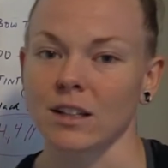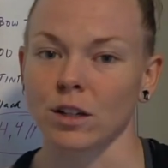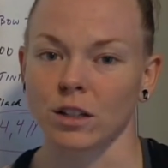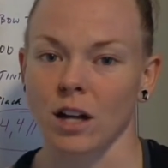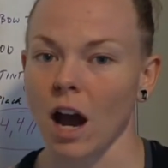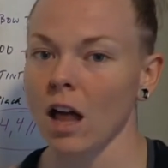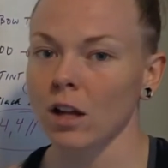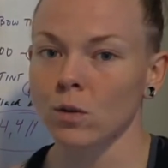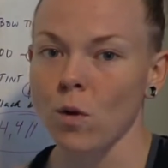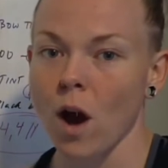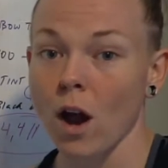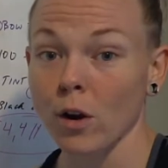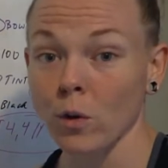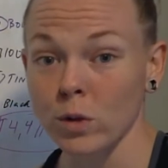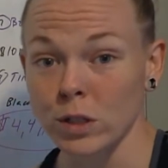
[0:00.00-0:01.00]
the
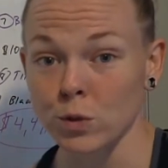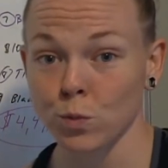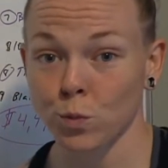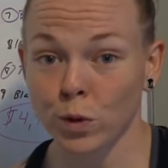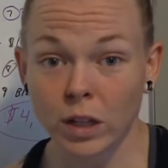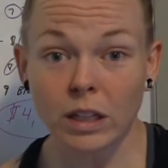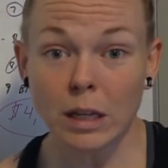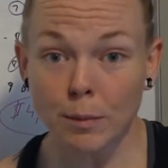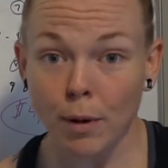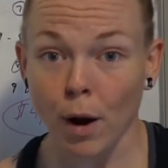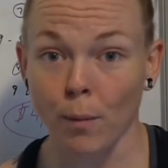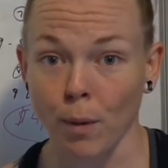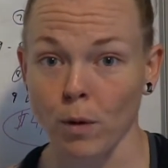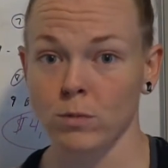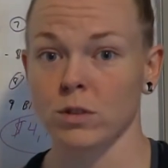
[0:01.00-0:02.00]
Colorado is really
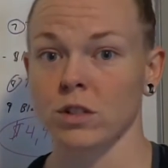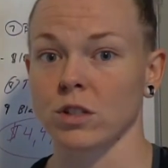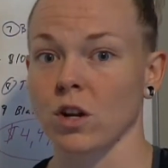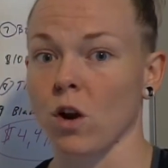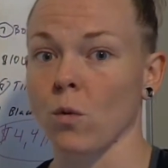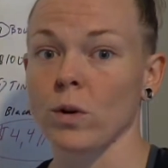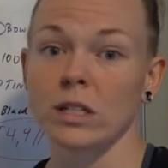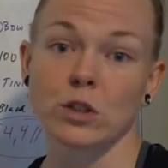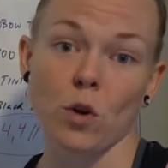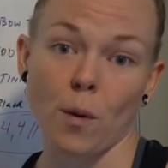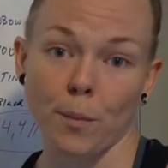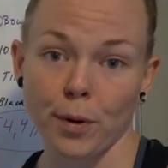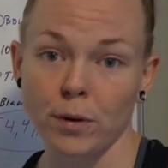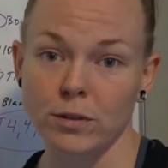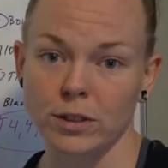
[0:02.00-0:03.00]
bare bones to start with, so
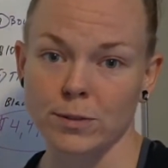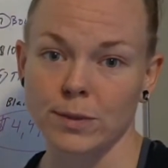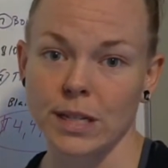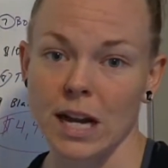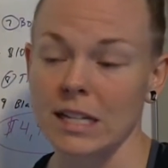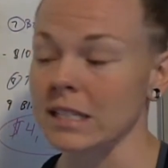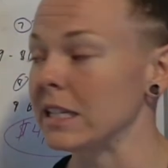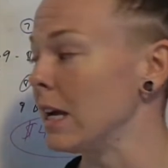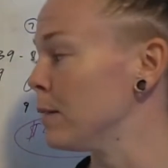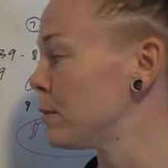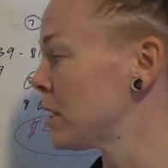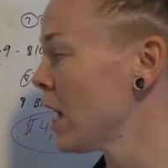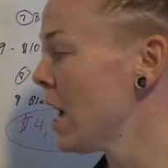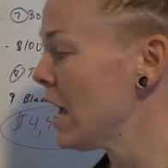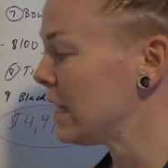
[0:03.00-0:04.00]
I put on some side
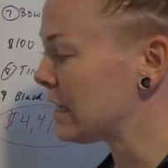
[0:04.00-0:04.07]
steps.